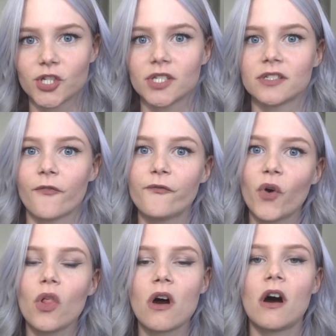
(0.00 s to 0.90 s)
She is a
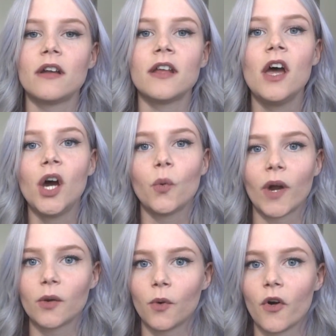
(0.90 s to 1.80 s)
full-on
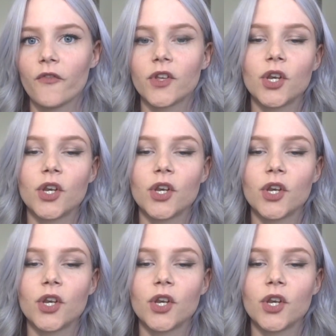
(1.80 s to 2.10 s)
werewolf.